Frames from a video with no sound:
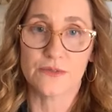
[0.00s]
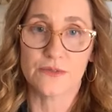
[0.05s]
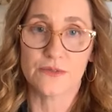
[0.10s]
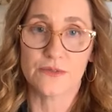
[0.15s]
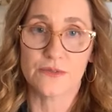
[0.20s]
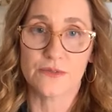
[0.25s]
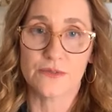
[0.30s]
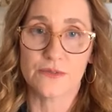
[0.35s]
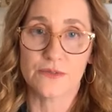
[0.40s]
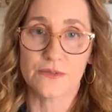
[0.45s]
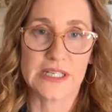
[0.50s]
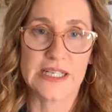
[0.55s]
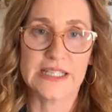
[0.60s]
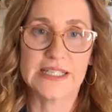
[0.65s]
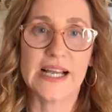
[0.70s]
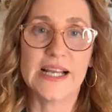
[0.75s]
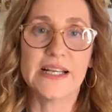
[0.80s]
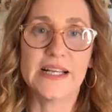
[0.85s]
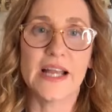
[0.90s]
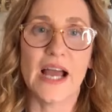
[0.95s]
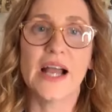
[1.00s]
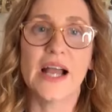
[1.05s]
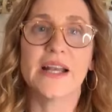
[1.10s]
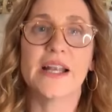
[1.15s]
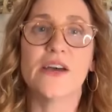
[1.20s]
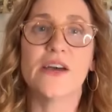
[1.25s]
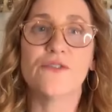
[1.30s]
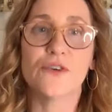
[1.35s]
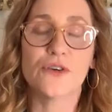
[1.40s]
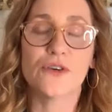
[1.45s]
for yeah. the person. Cause I, I
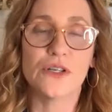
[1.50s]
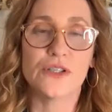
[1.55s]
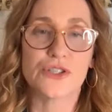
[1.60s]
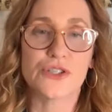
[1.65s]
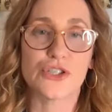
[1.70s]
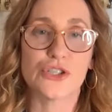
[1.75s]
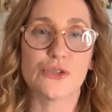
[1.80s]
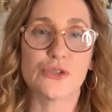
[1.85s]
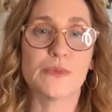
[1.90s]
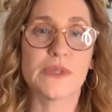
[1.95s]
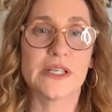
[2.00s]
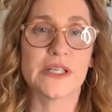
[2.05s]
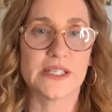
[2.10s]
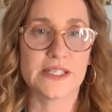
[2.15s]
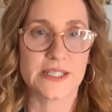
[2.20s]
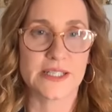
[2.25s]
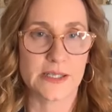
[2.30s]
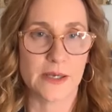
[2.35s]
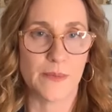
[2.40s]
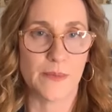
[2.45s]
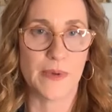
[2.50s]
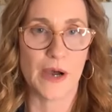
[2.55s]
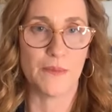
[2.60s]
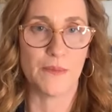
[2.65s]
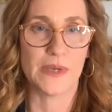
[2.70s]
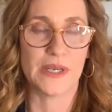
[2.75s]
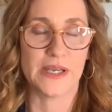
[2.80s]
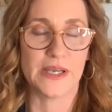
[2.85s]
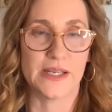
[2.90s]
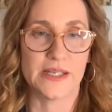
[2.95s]
never assume that it's about
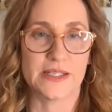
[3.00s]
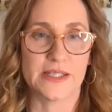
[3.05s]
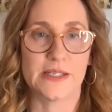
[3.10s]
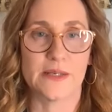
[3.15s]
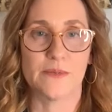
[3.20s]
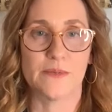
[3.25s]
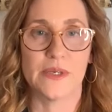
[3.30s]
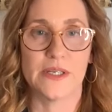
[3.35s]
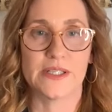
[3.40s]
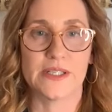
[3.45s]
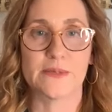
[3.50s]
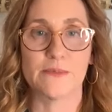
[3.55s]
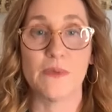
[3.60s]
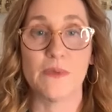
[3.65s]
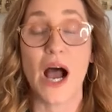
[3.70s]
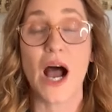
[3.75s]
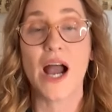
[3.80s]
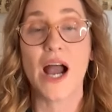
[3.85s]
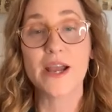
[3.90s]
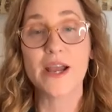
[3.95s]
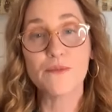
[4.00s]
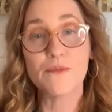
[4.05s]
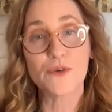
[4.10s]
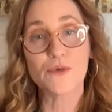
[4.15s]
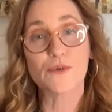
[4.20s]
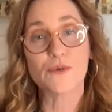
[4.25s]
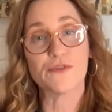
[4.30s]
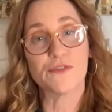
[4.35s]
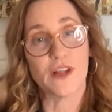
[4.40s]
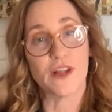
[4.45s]
me. It's a, it's, I am the
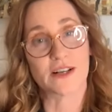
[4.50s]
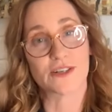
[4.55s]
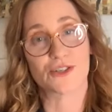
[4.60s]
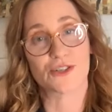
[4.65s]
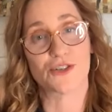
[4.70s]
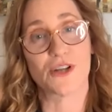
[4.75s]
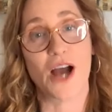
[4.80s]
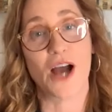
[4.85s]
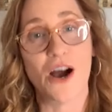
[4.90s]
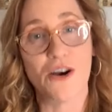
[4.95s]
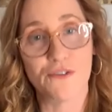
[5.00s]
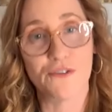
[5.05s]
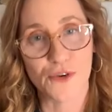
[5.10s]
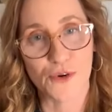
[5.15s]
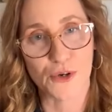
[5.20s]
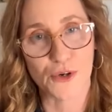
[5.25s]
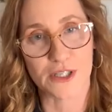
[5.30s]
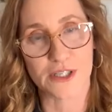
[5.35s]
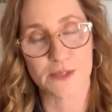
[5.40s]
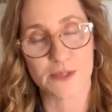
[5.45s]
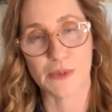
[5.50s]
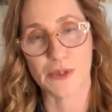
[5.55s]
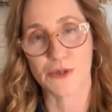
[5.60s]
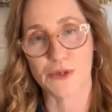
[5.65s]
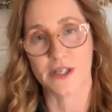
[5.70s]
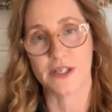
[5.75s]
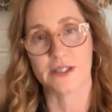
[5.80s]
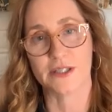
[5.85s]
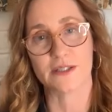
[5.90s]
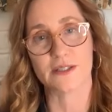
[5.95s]
reflection of your
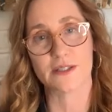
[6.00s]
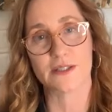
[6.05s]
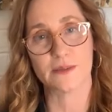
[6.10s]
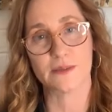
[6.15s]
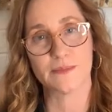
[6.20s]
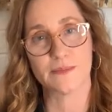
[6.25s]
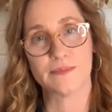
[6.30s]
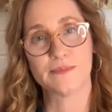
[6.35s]
experience.